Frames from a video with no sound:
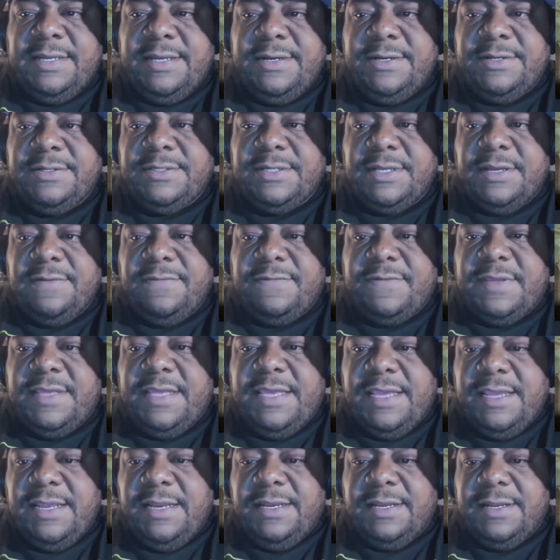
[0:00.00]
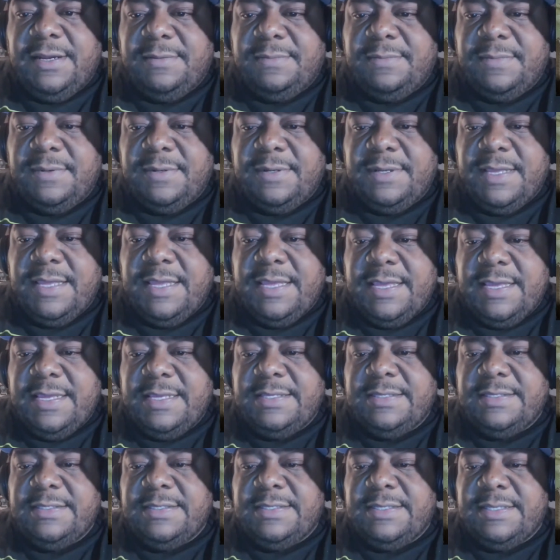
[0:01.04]
Tears of Kingdom.
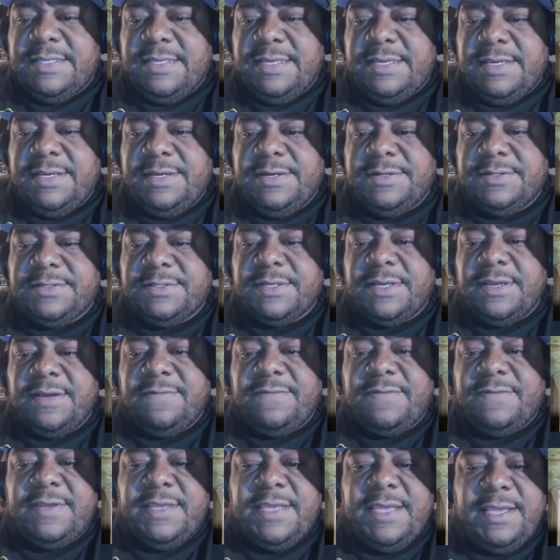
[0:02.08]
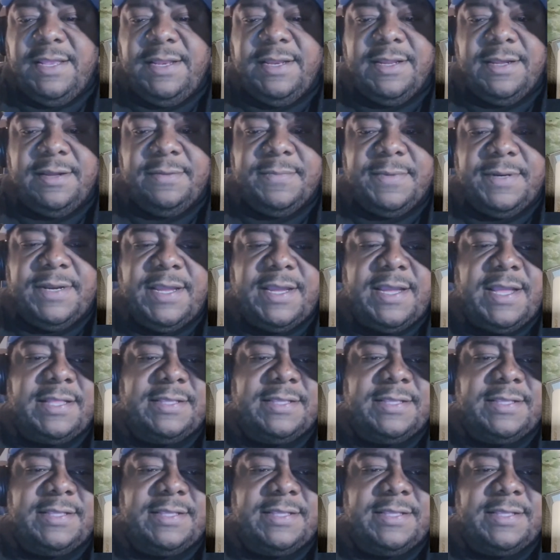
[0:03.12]
Is Tears of Kingdom, and I